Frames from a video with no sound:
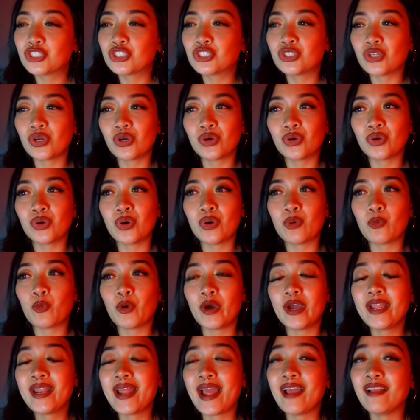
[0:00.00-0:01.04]
So
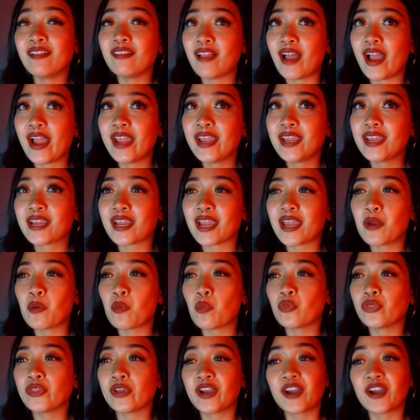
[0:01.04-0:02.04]
what I like and the